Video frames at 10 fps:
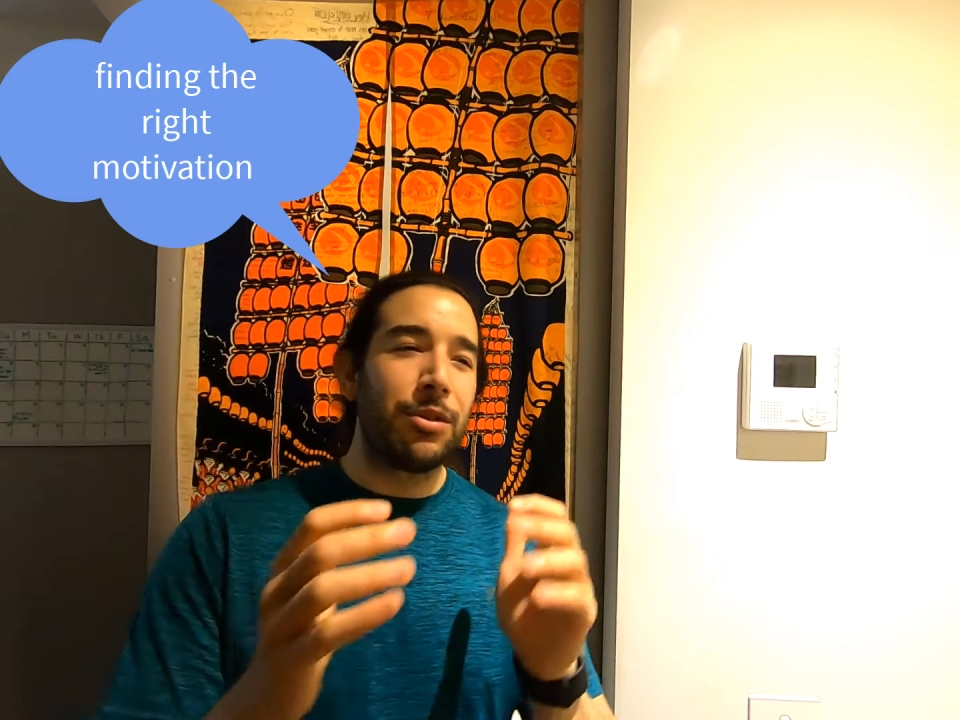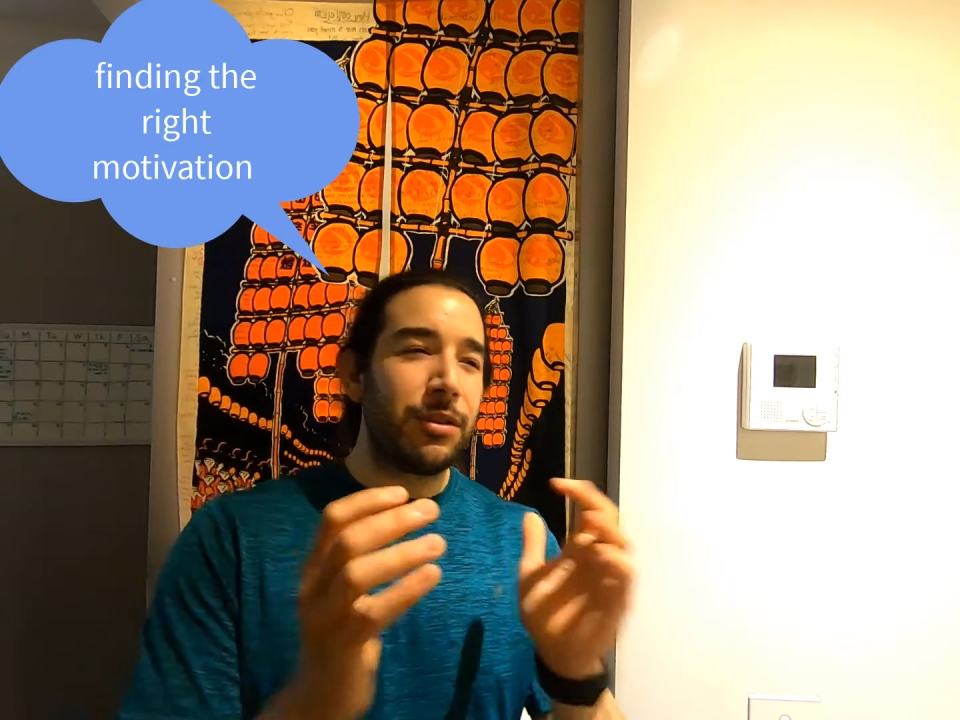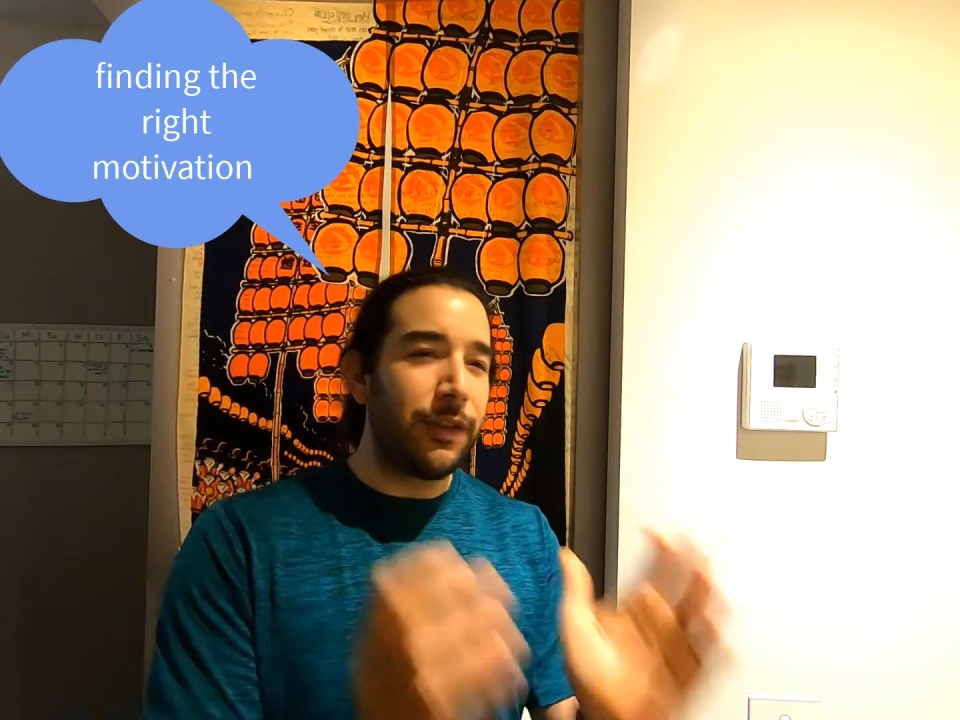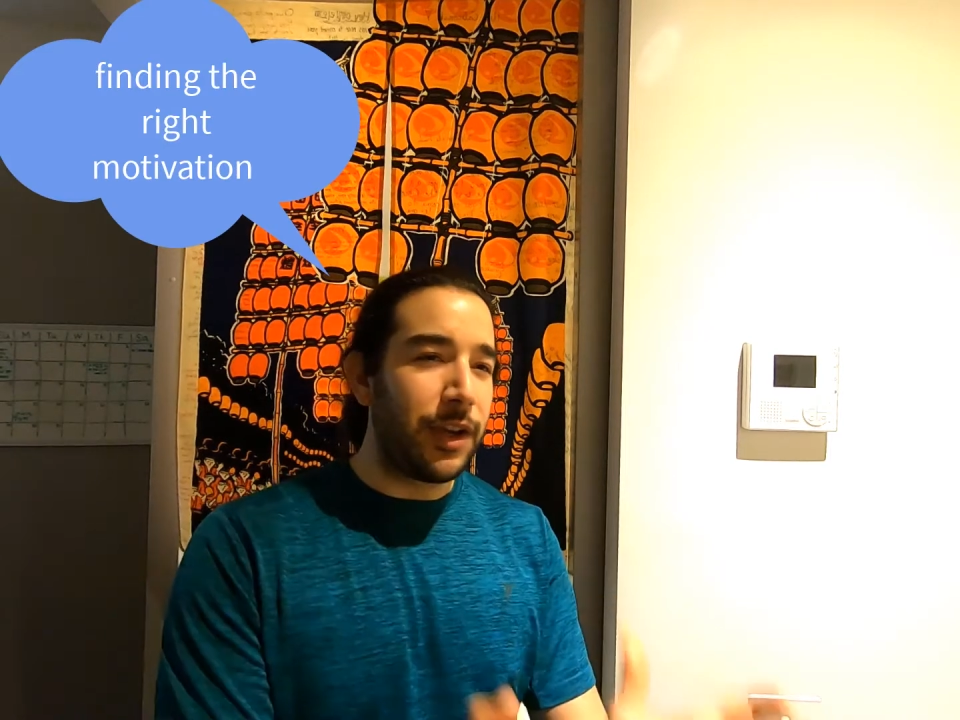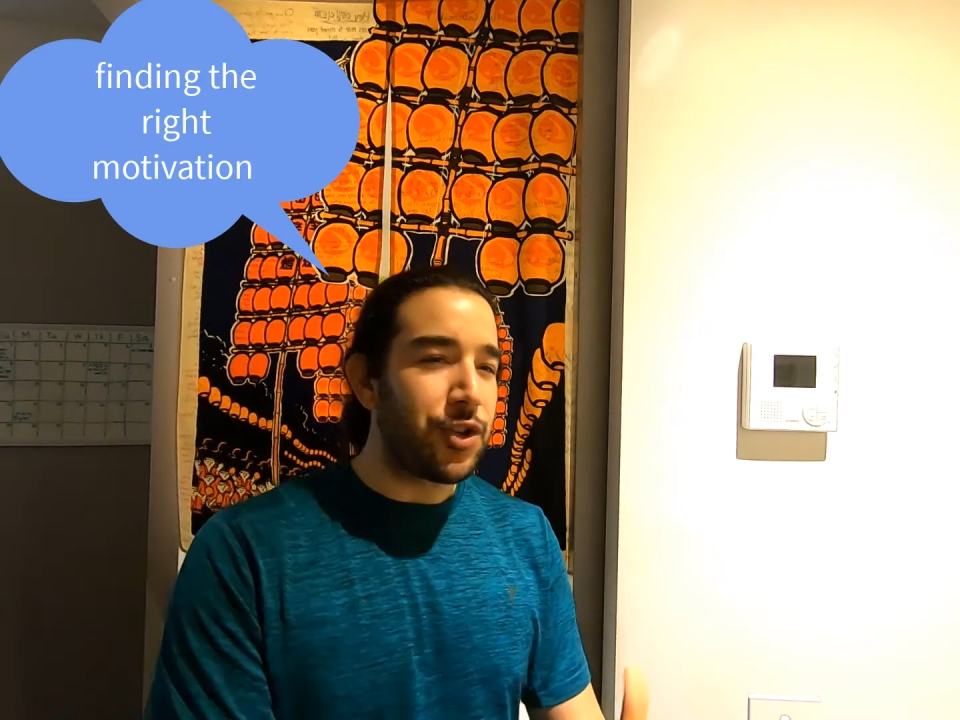
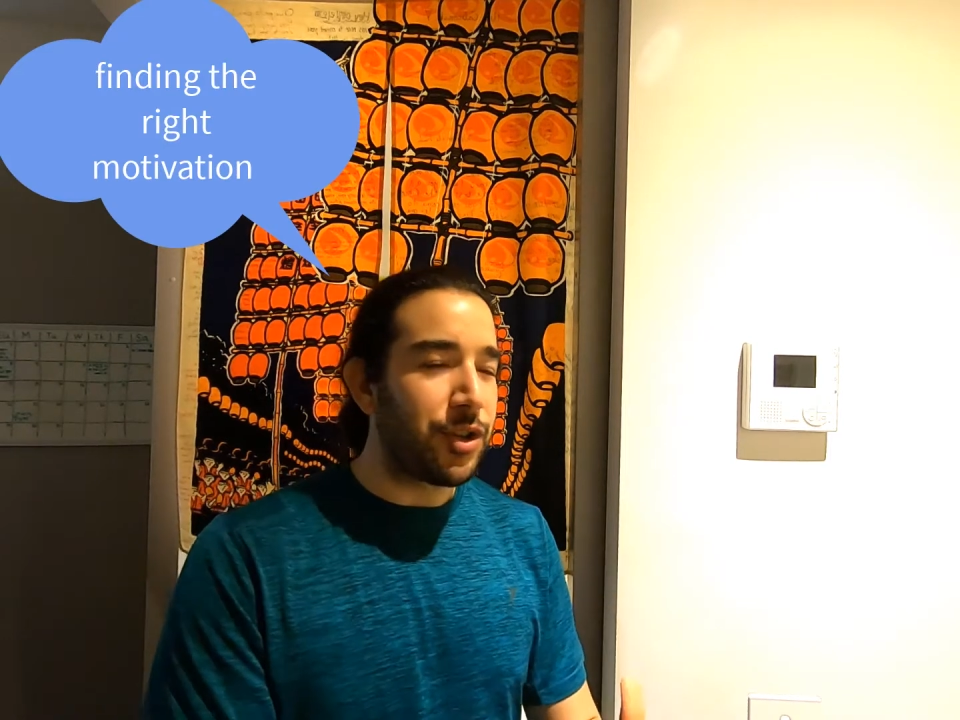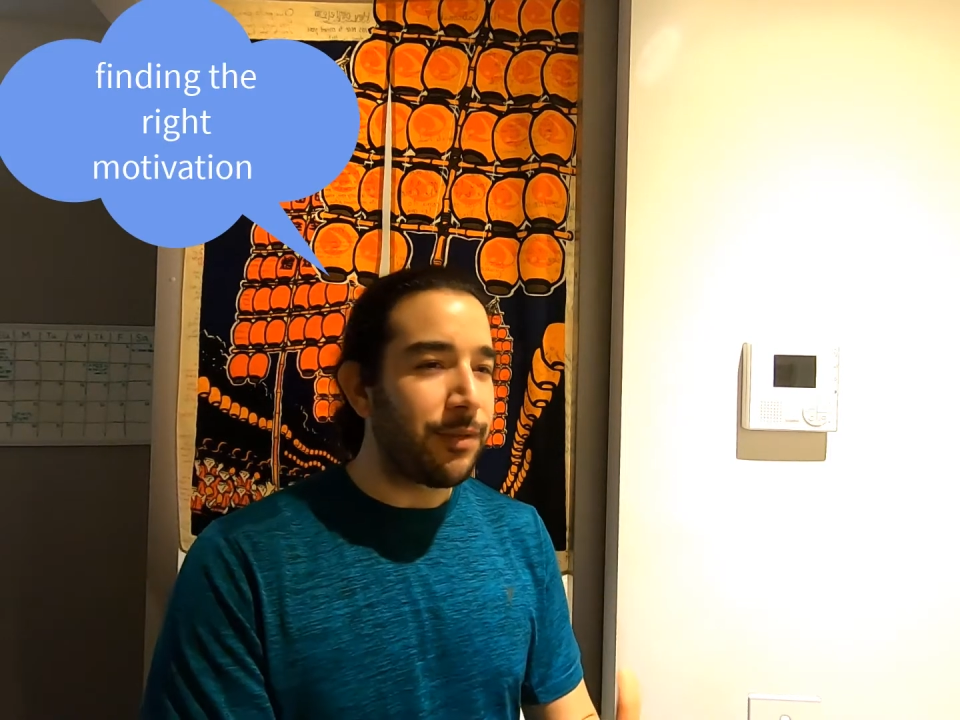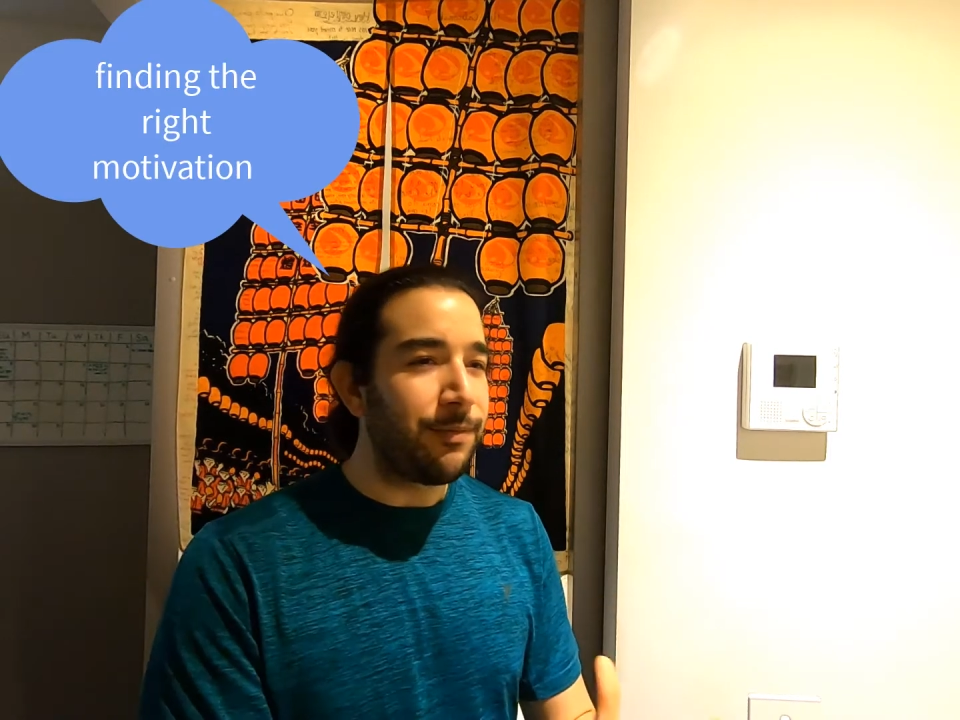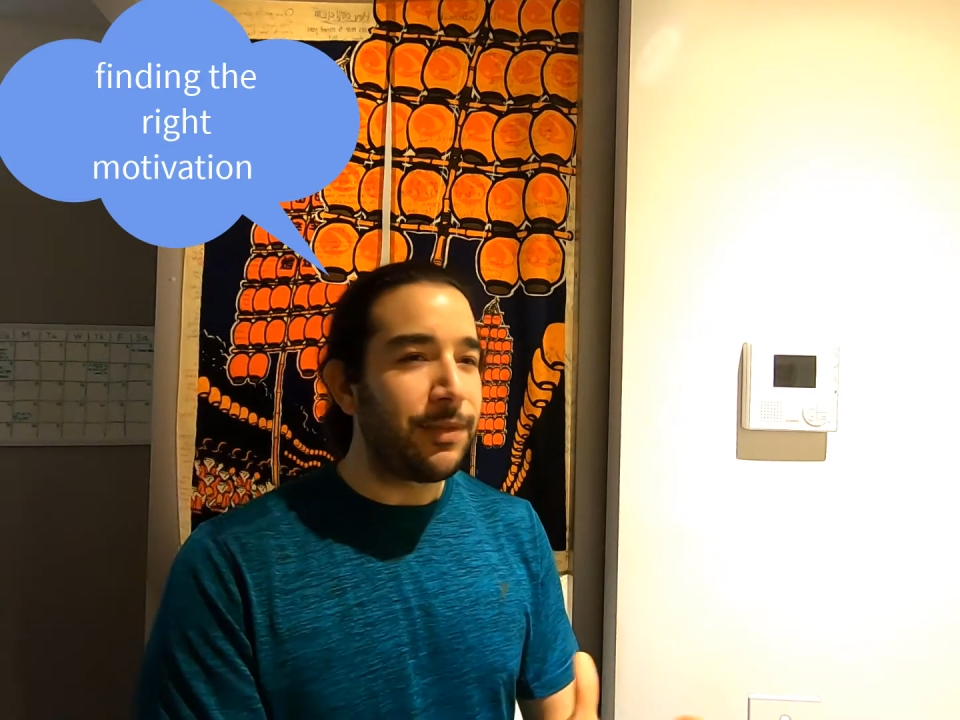motivation.